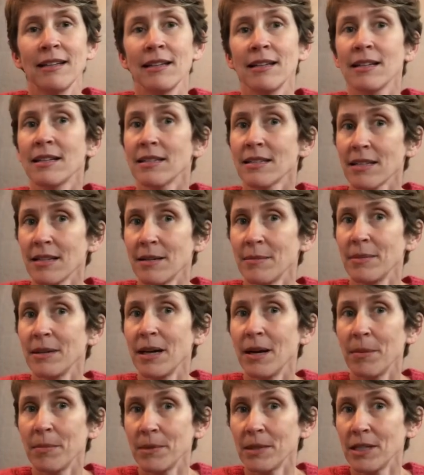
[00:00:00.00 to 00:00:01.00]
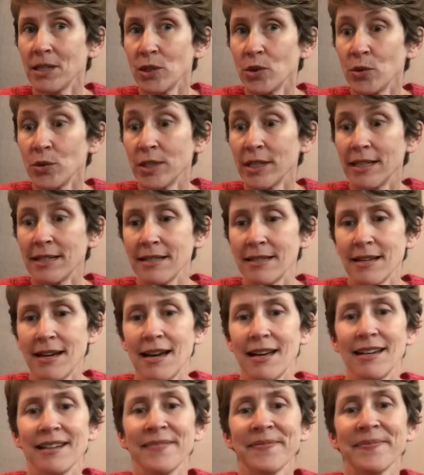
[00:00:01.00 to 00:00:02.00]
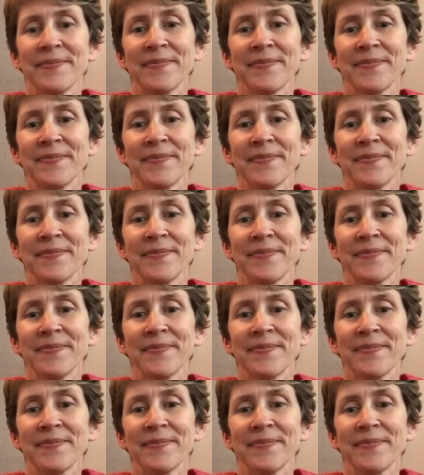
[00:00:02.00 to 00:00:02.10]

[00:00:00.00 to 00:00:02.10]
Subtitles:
It's going to be up to you to decide.